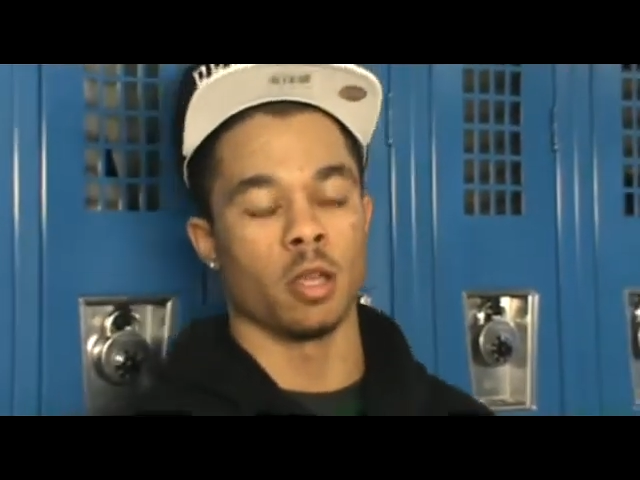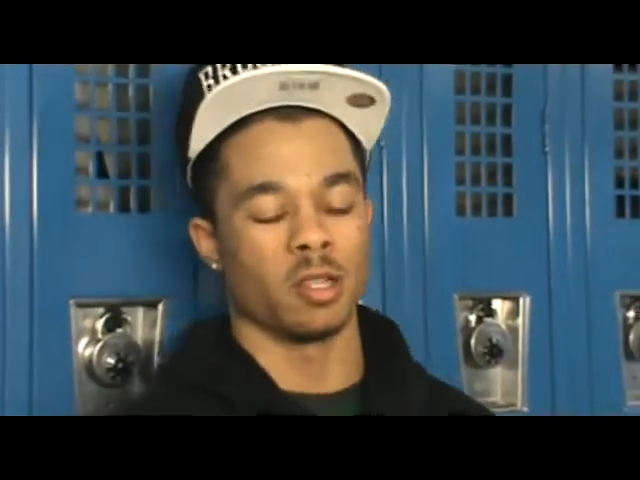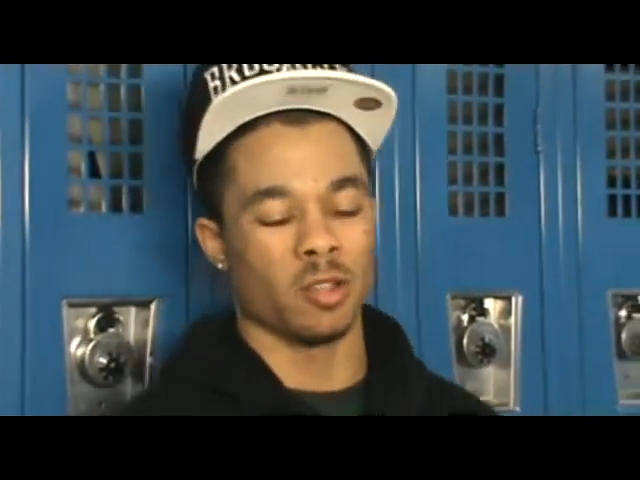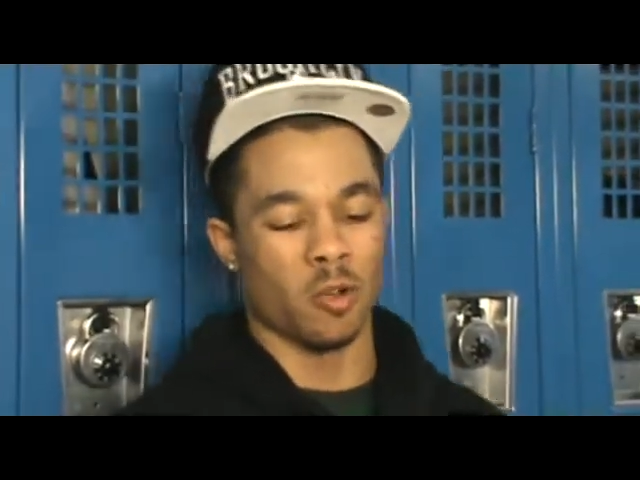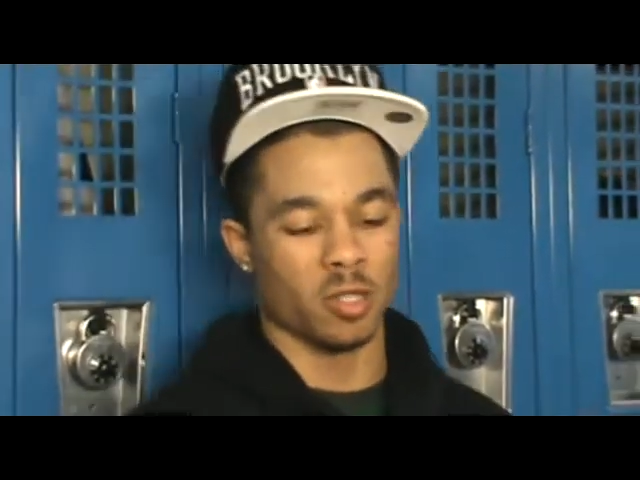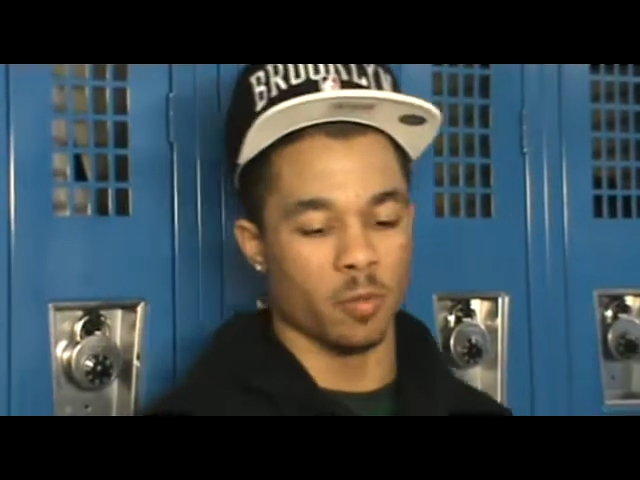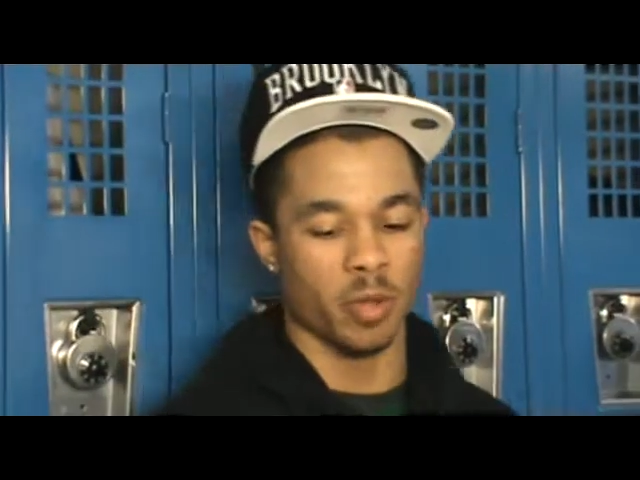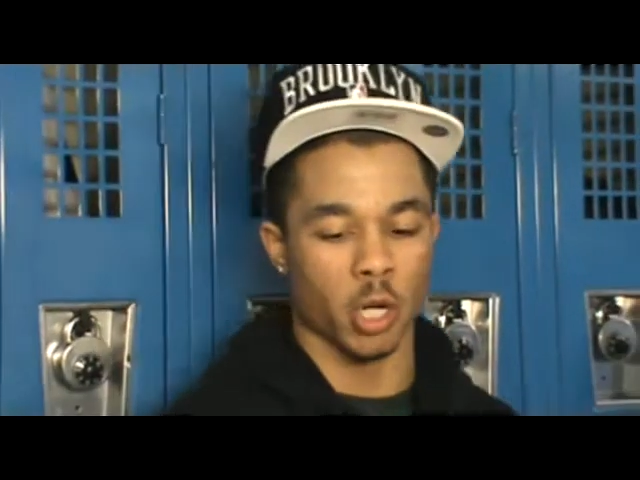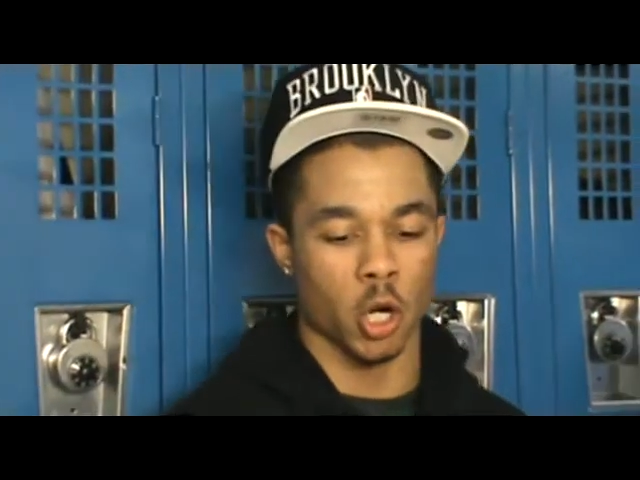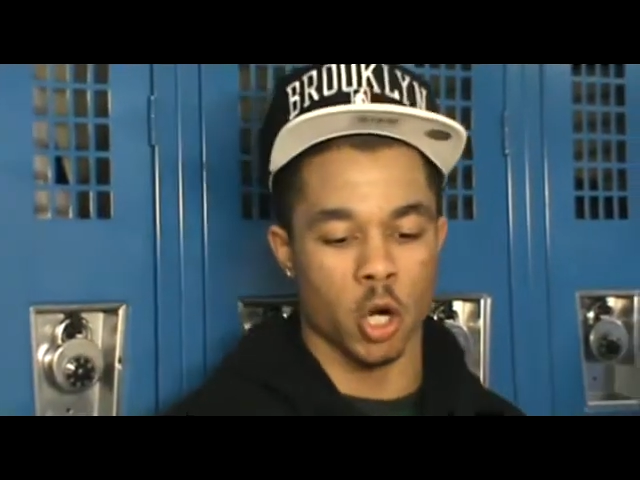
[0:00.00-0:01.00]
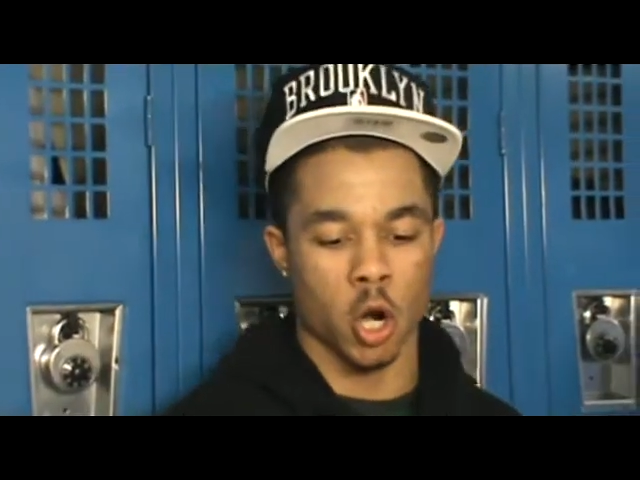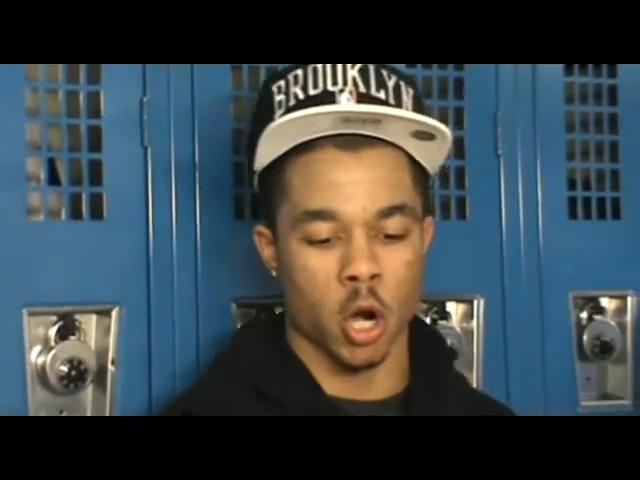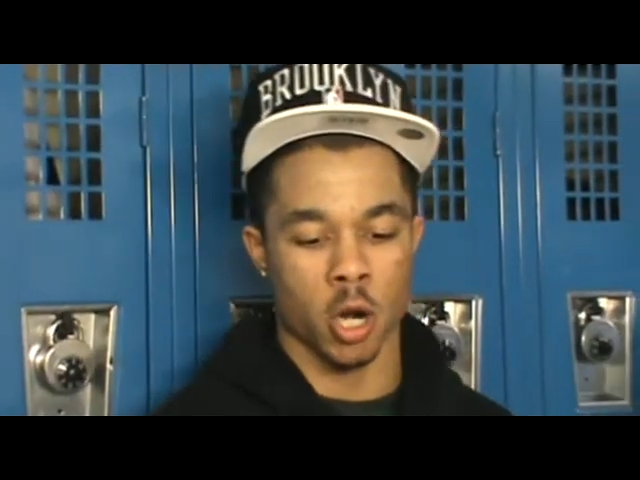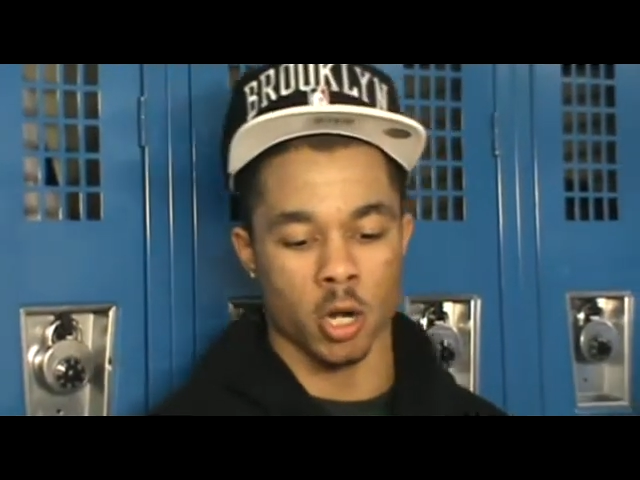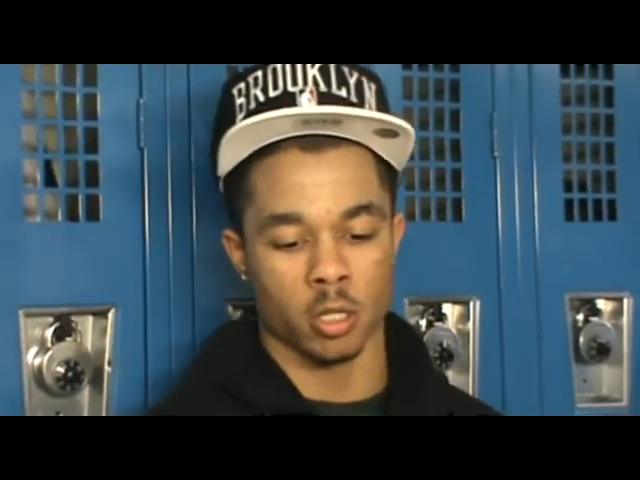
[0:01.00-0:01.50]
it's always a bigger
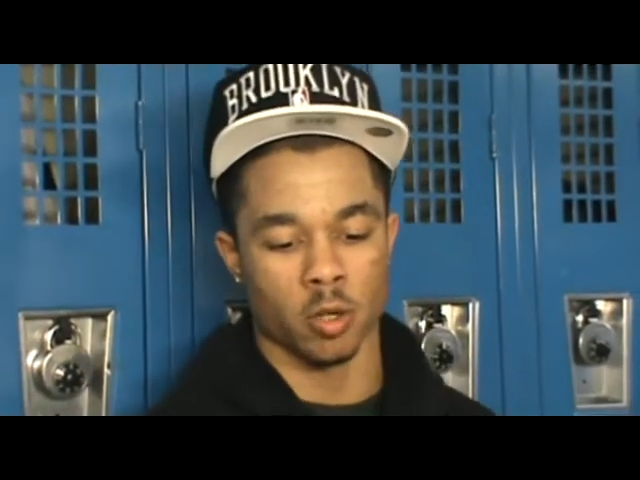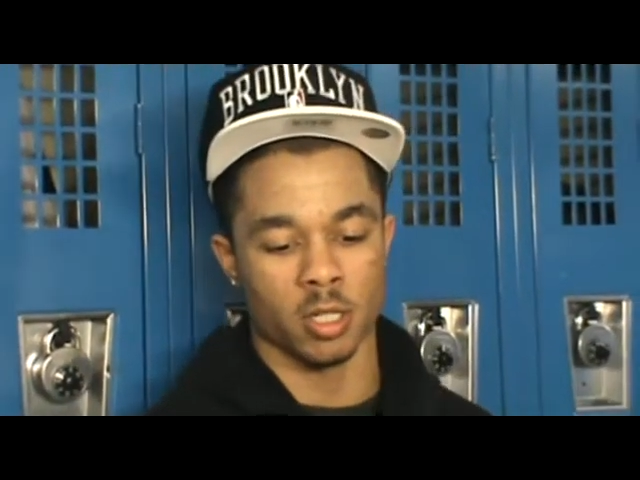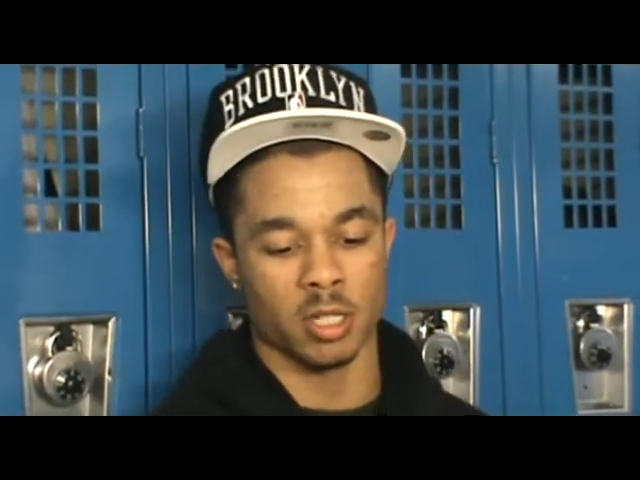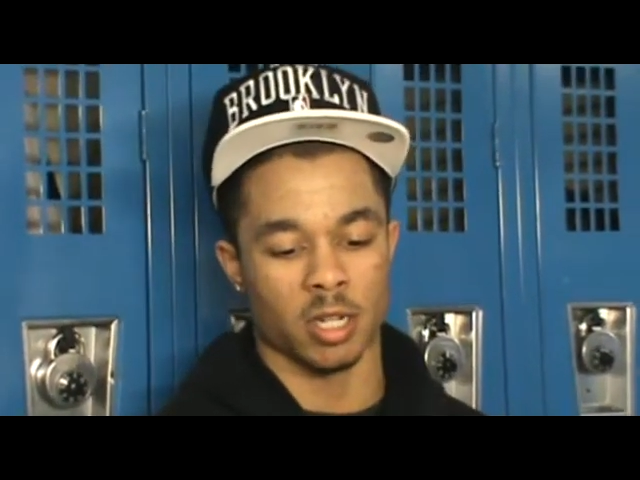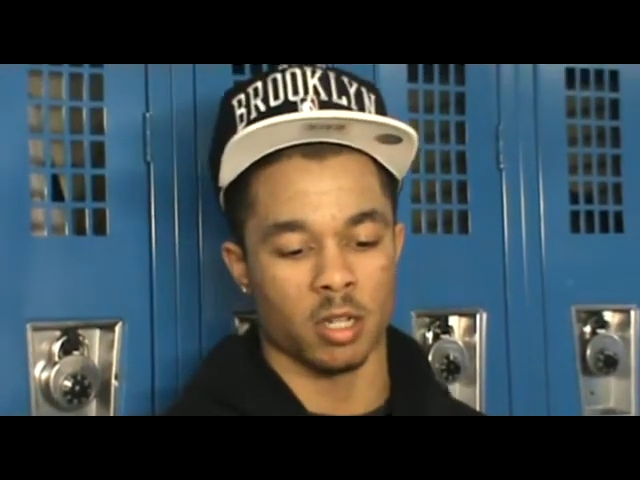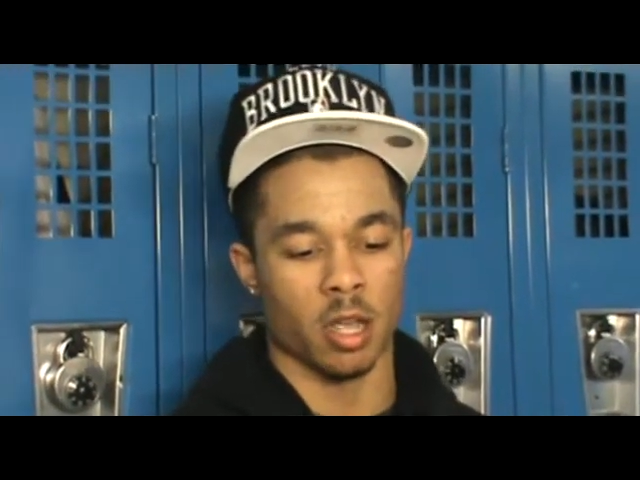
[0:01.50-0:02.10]
guard, so I just like